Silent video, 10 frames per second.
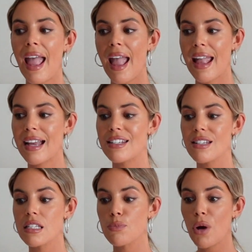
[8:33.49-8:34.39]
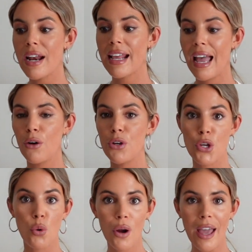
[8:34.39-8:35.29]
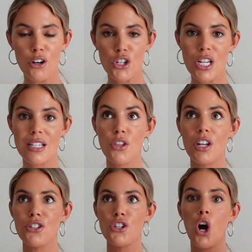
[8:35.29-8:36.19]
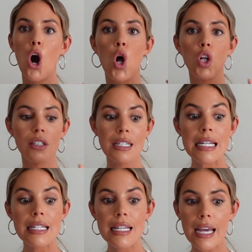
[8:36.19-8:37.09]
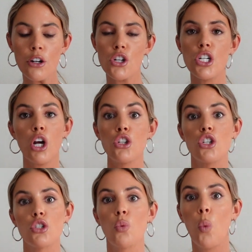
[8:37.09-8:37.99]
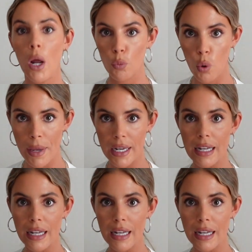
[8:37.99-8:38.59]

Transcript: and spreading out your energy so that it's not all needy energy on just one woman.